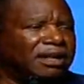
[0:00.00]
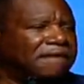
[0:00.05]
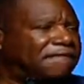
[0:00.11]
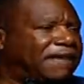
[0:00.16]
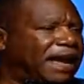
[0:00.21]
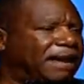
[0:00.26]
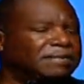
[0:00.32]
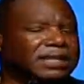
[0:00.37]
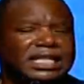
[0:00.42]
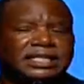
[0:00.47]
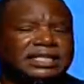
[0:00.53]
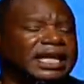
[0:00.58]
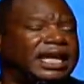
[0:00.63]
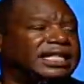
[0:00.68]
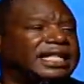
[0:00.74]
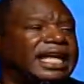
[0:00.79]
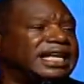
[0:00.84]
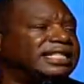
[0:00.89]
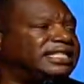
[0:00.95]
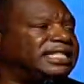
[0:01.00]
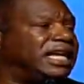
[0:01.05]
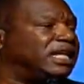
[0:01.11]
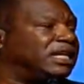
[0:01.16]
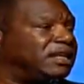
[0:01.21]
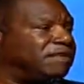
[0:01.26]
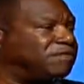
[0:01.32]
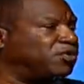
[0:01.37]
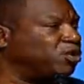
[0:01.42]
Family said, That's
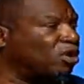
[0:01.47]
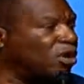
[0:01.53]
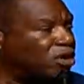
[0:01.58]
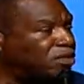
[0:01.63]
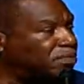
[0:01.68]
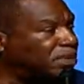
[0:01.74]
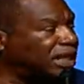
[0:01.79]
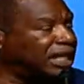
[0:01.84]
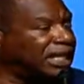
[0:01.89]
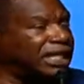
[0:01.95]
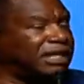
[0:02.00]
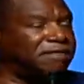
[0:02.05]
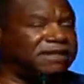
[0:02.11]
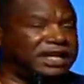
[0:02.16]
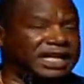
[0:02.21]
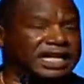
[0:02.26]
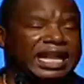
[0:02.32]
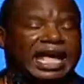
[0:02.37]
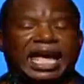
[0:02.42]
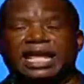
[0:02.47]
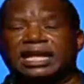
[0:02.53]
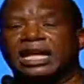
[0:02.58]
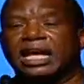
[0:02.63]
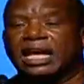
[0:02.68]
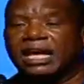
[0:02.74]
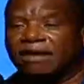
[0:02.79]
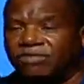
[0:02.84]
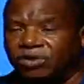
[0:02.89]
it. If you're going to believe in
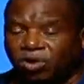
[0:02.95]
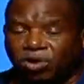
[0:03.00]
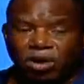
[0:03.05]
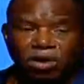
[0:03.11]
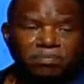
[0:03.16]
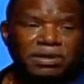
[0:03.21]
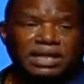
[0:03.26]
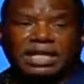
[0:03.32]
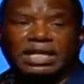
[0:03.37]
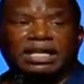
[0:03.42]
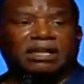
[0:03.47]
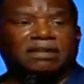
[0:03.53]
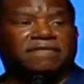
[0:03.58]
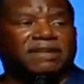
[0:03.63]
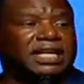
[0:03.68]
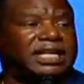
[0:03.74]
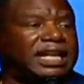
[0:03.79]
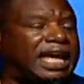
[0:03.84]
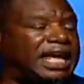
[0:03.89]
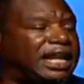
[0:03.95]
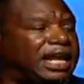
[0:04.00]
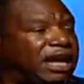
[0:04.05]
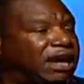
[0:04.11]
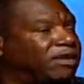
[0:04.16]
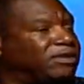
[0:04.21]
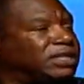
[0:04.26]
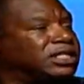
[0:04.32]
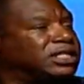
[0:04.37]
that, if you're going to believe in that
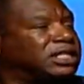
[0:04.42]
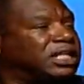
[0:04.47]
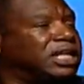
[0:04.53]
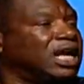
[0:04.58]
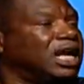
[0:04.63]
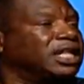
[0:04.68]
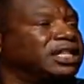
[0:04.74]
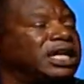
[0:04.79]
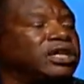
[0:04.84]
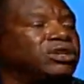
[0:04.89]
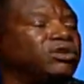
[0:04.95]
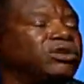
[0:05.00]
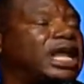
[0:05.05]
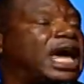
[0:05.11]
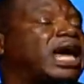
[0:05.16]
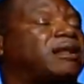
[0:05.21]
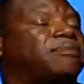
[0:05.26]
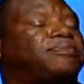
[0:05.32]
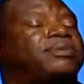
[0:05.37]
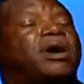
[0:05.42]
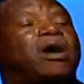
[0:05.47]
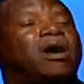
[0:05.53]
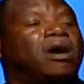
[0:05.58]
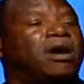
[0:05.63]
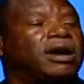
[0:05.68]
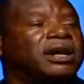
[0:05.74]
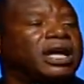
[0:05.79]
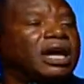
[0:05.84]
heresy, then you're not a
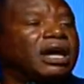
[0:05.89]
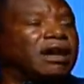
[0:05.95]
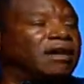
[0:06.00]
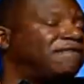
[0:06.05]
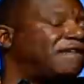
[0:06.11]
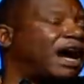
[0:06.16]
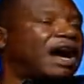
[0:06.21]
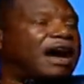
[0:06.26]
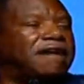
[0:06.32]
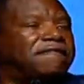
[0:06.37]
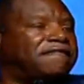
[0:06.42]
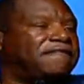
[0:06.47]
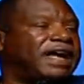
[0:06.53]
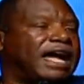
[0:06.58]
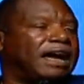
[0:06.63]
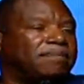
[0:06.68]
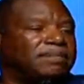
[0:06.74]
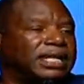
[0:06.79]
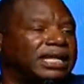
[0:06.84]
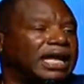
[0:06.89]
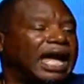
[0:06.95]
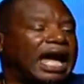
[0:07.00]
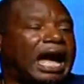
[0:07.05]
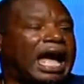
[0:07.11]
part of our family.